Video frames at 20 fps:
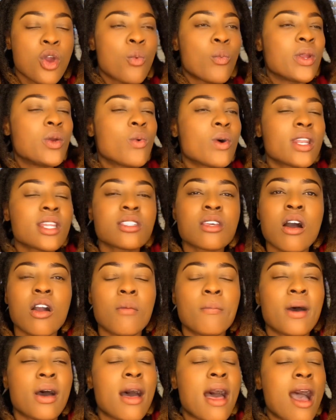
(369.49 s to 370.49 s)
We want to talk
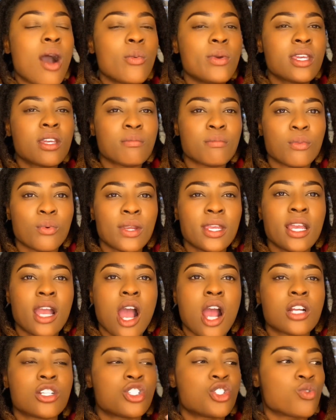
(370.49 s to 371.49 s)
about how we can bring
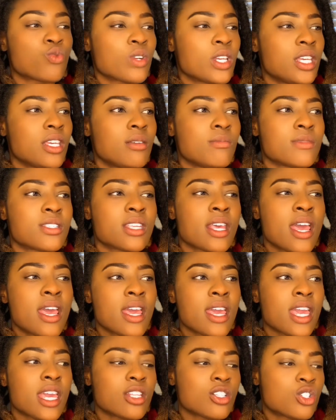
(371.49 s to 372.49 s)
our dreams
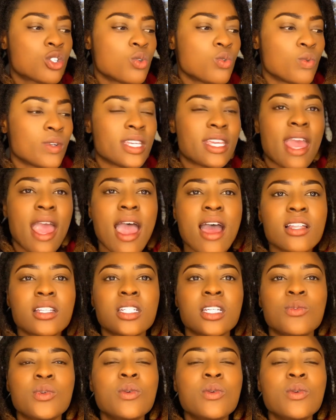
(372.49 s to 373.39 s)
into reality.